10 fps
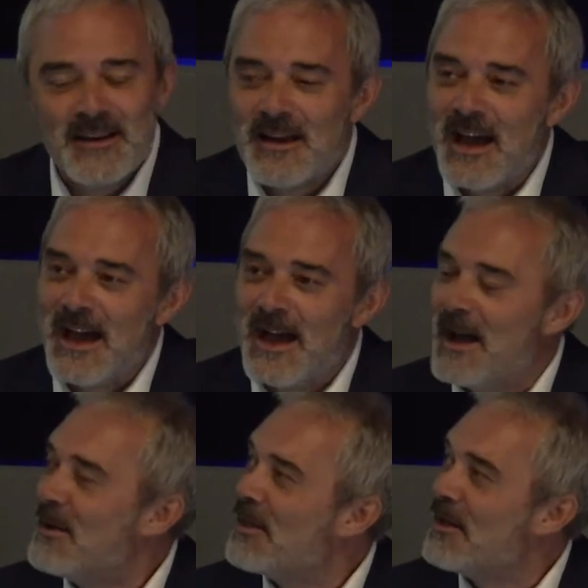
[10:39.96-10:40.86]

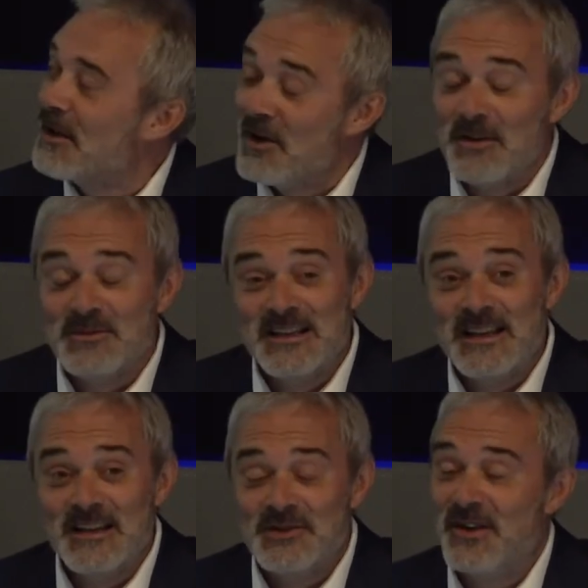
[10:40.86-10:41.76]
The guy was
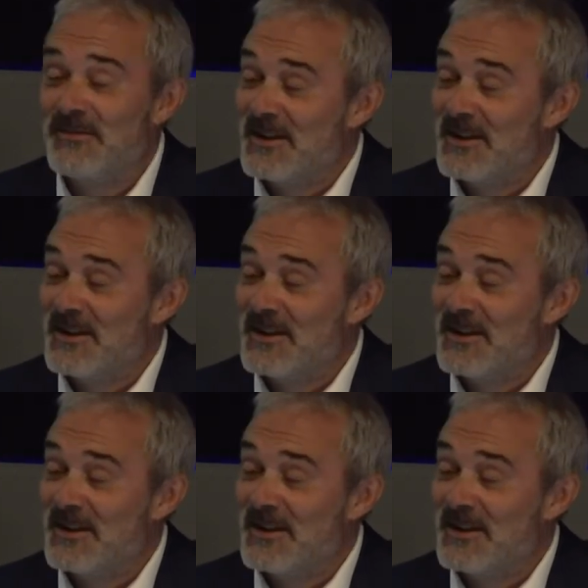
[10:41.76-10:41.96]
legally driving.